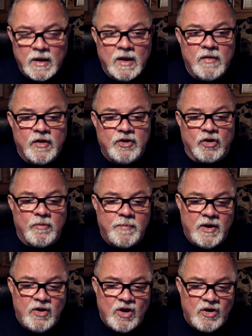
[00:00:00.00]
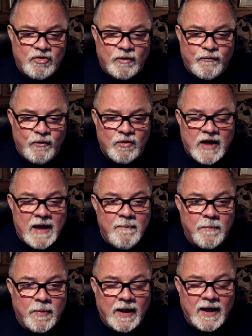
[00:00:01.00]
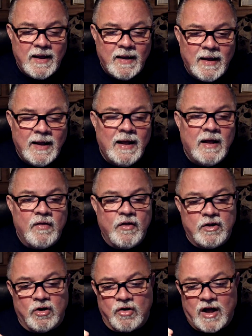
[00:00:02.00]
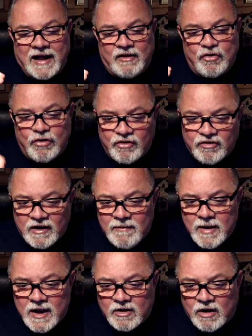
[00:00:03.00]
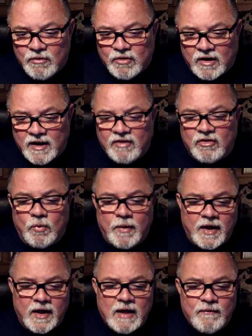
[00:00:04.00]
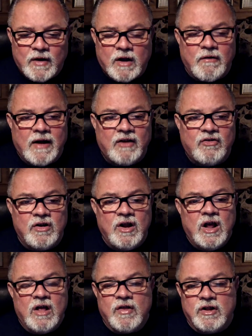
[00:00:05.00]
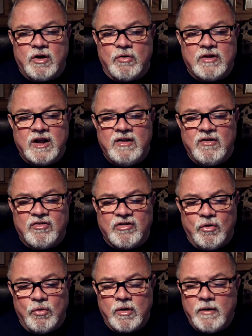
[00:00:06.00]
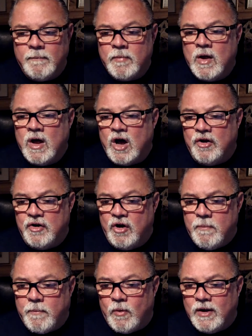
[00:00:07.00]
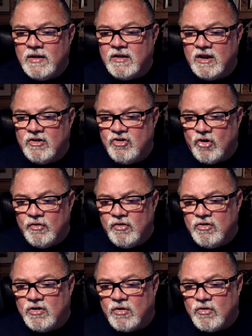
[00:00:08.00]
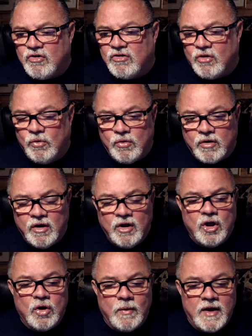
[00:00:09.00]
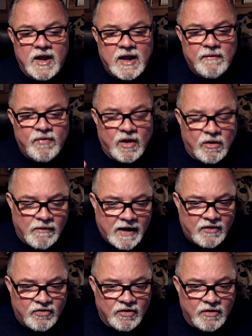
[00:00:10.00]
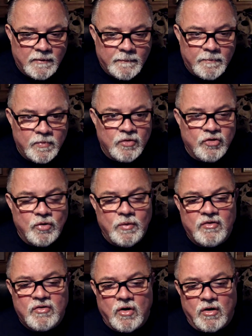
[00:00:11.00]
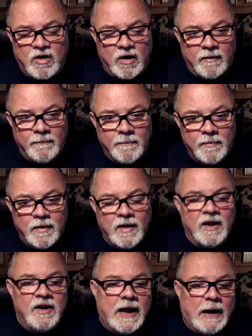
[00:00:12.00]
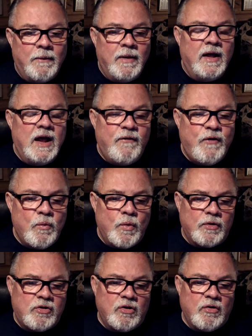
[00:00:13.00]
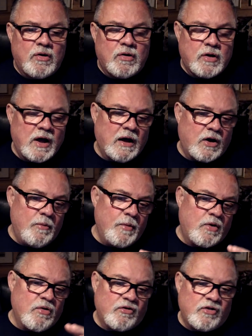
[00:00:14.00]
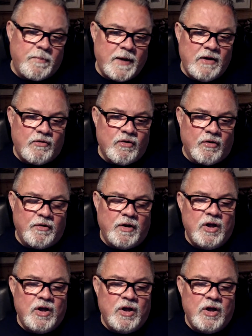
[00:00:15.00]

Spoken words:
The dog had been nurtured through gameplay. The dog had trust in me totally. So when I give the correction, the dog didn't sulk. At no point did John's dog sulk when he gave the correction to his cocker. Now, if you want to come across the Patreon